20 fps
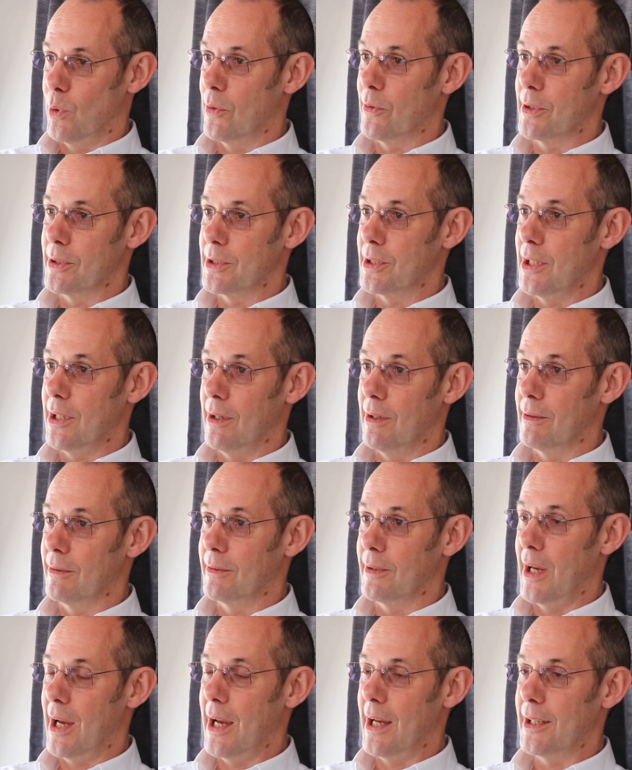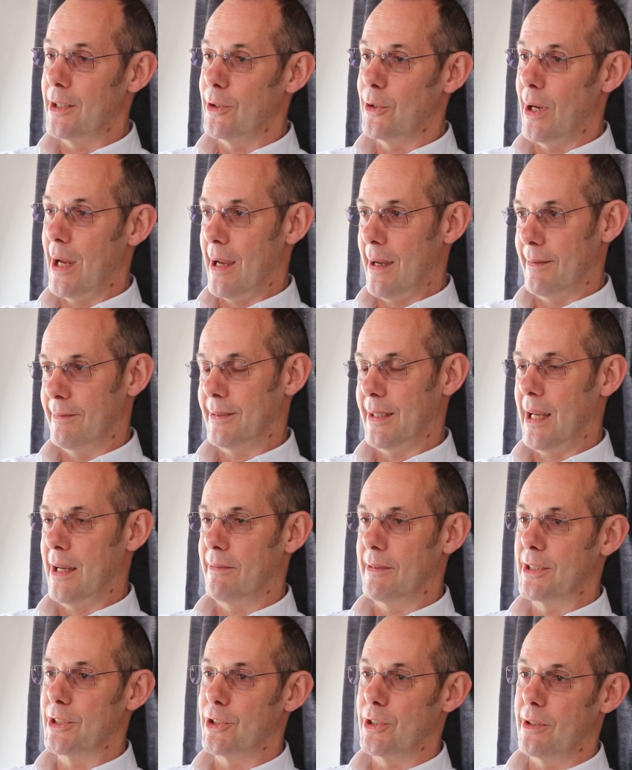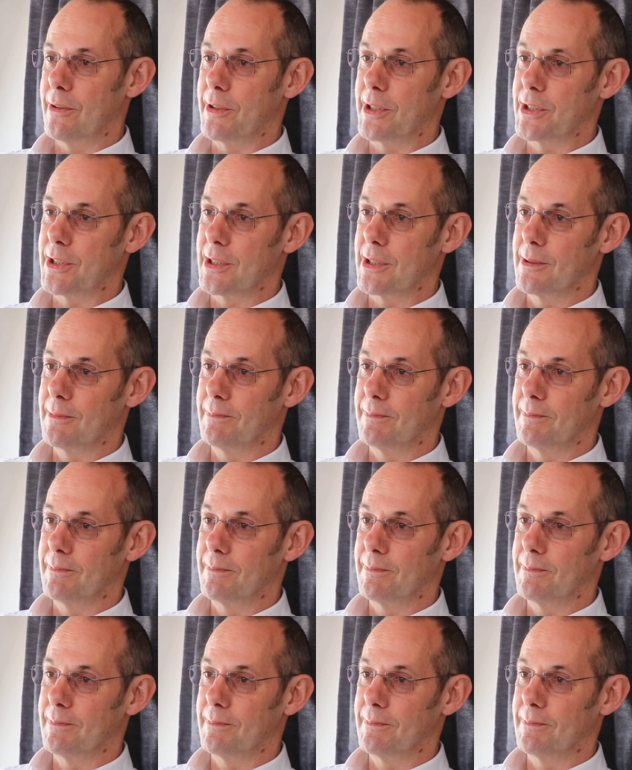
warranty on and you have to have it serviced.